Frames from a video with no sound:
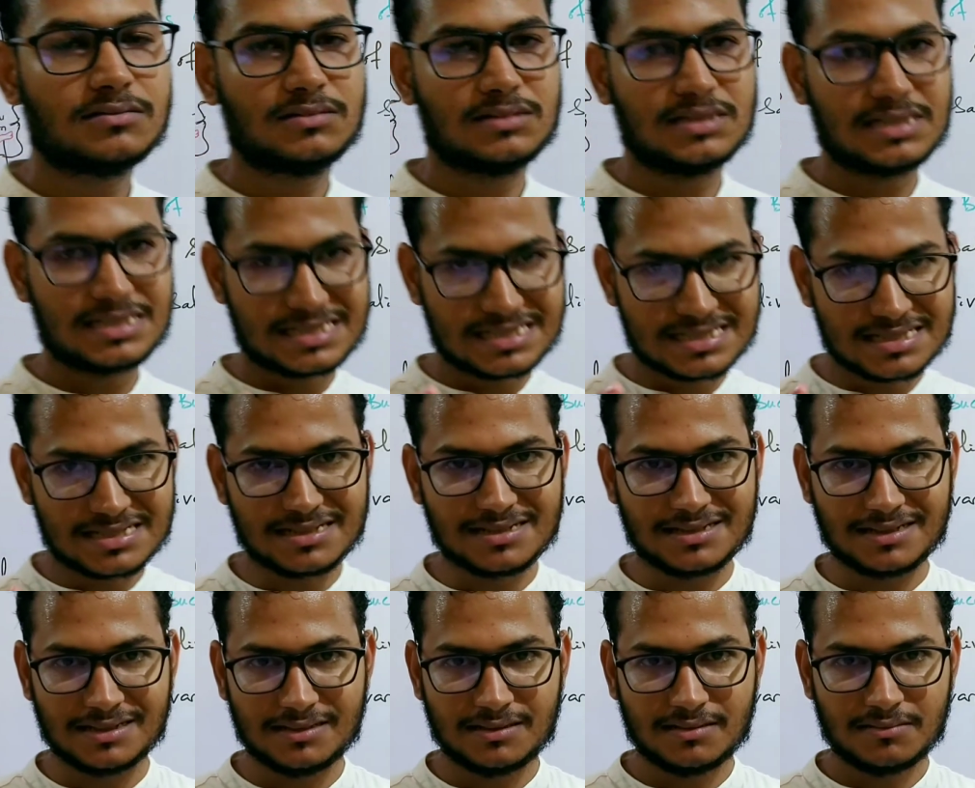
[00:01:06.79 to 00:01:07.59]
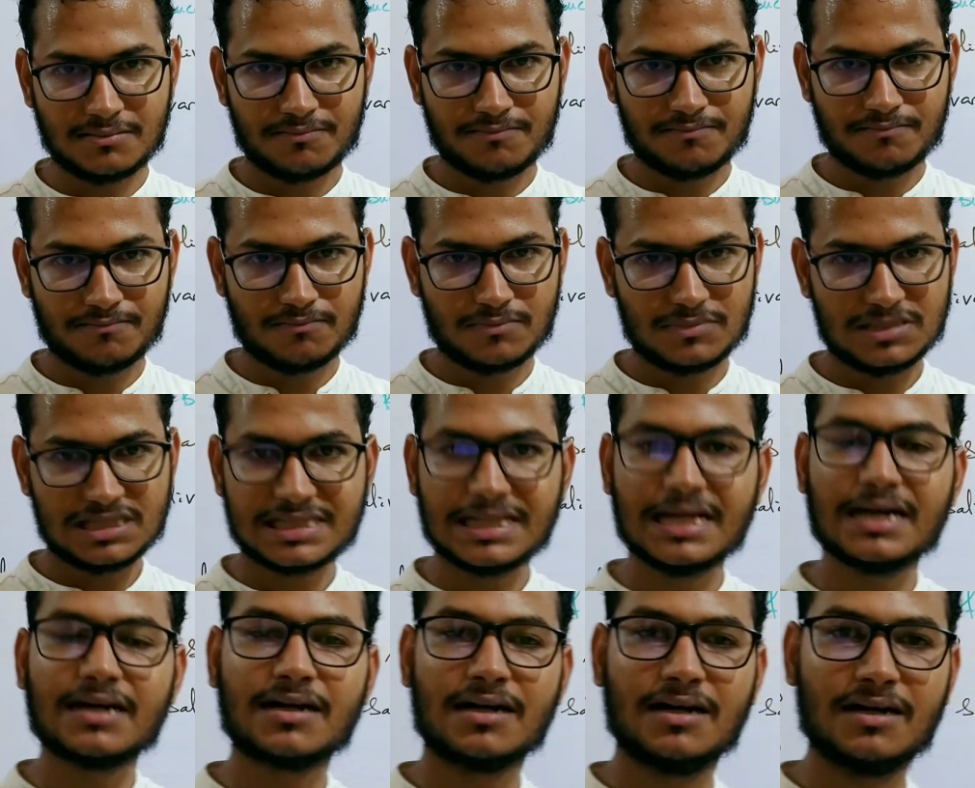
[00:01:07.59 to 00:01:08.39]
see,
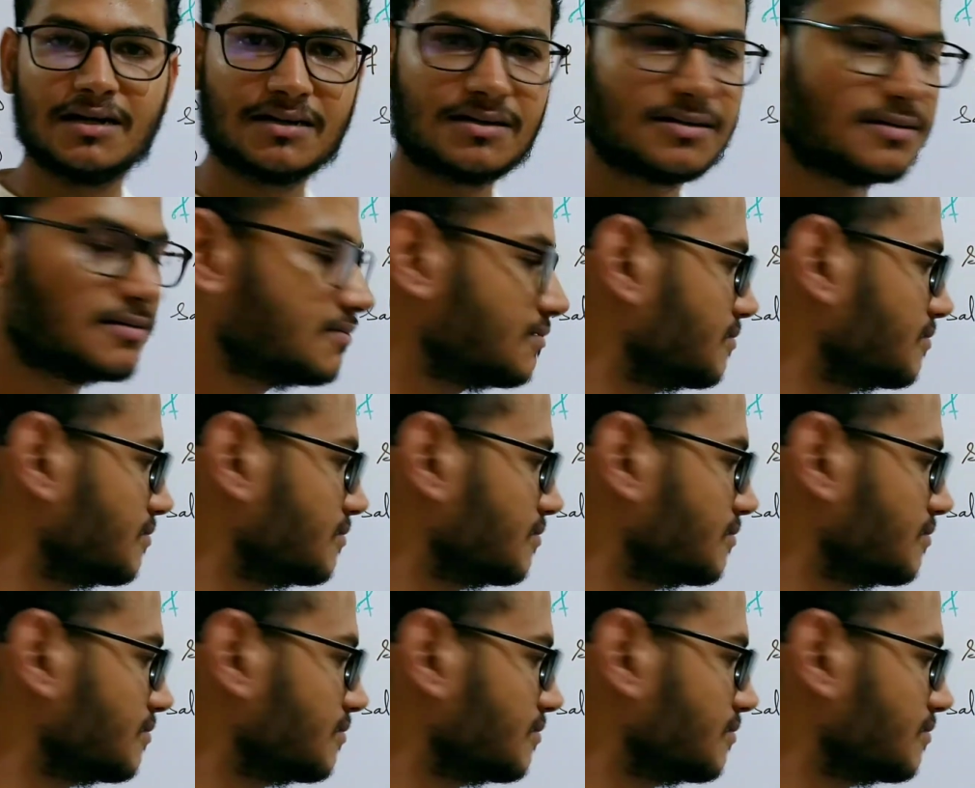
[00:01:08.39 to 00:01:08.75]
there are,